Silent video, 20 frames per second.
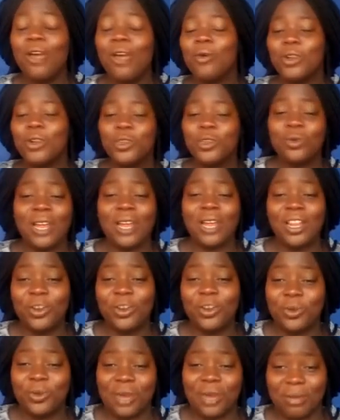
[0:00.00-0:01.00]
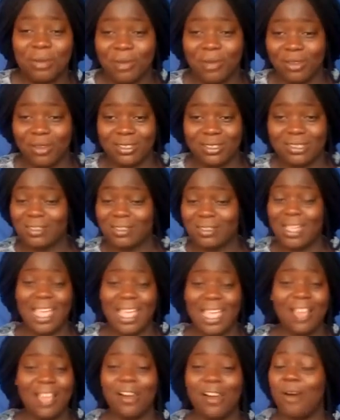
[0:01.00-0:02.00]
What do I know about
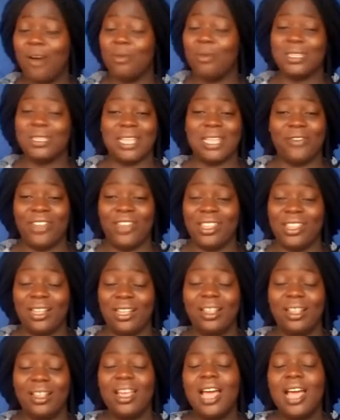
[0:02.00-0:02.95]
almost everything.